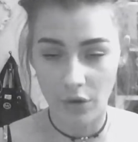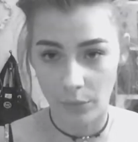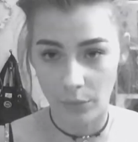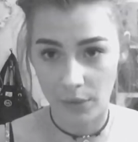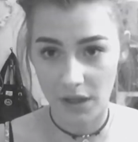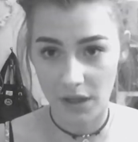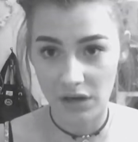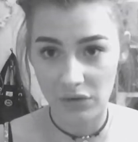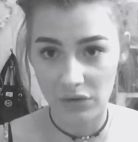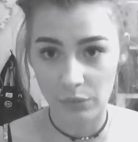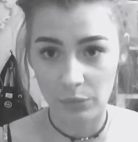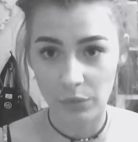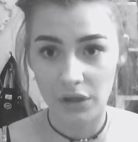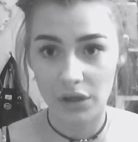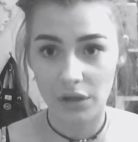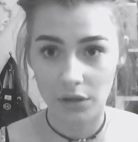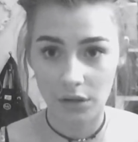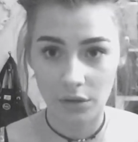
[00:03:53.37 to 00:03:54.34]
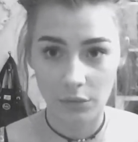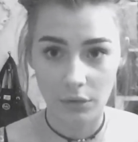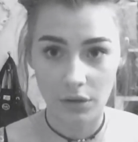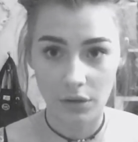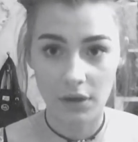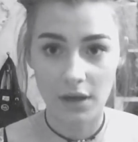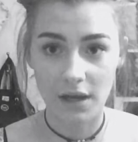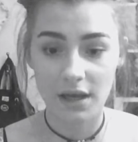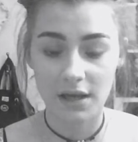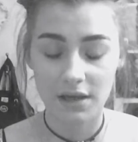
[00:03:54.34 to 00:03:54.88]
when we were
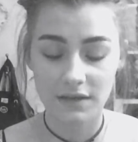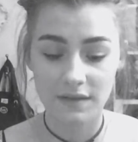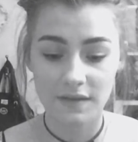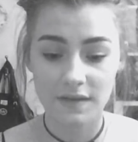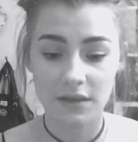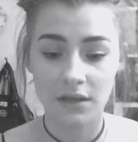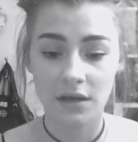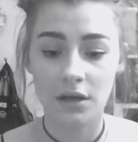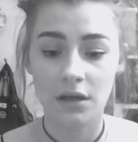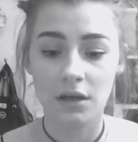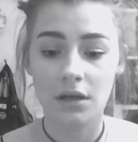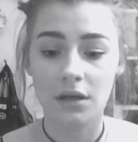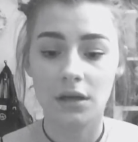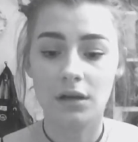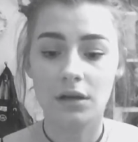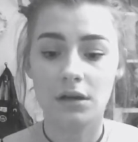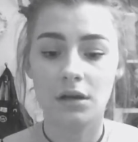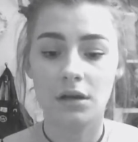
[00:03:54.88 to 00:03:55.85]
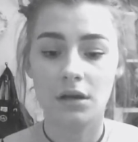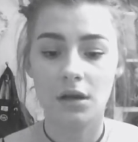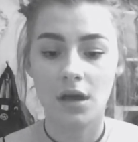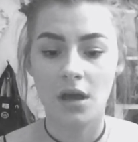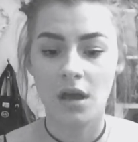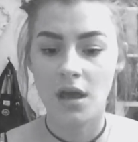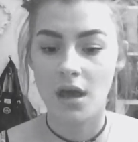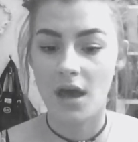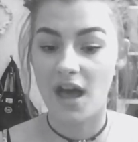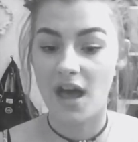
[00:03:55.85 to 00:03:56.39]
18.
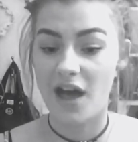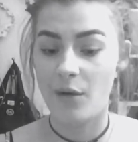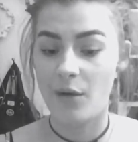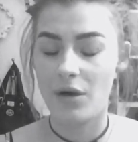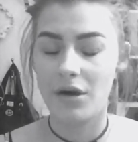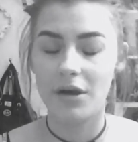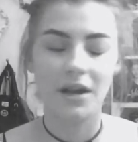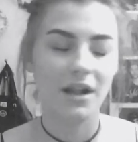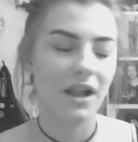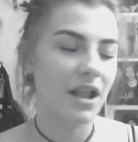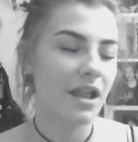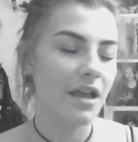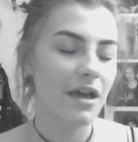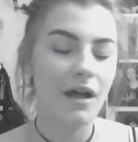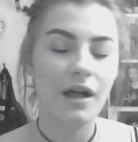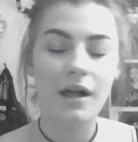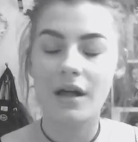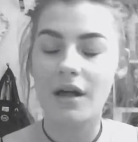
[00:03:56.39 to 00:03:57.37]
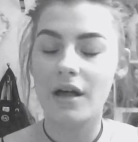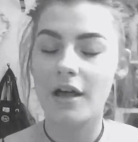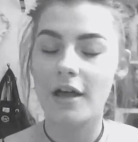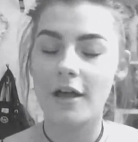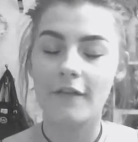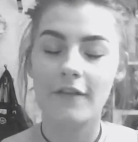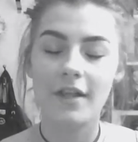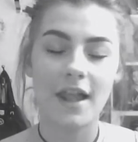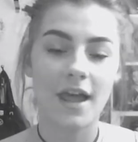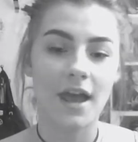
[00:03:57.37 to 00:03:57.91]
I wanna
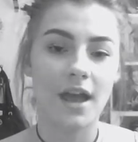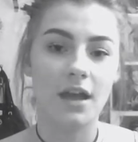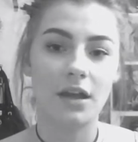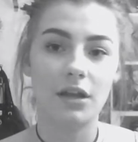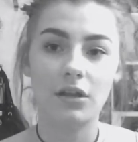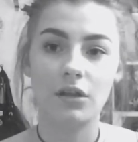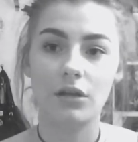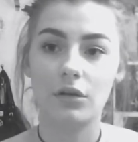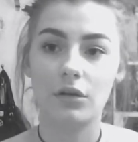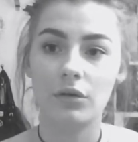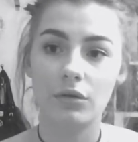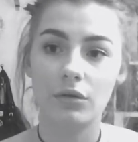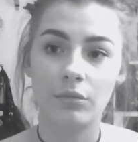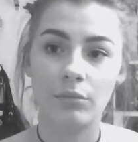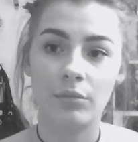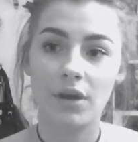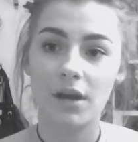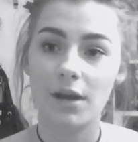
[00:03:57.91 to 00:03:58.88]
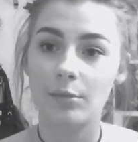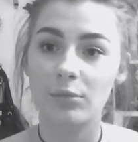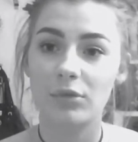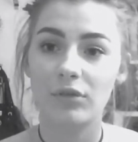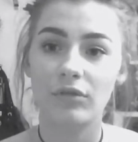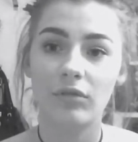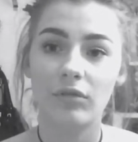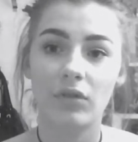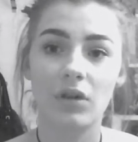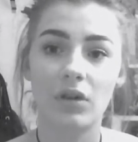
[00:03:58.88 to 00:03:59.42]
love like you made me
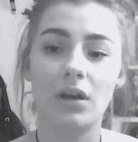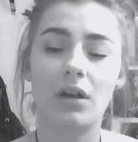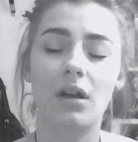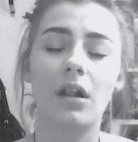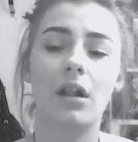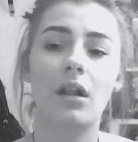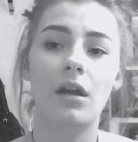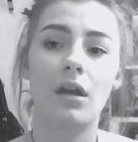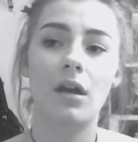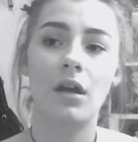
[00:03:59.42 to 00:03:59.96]
feel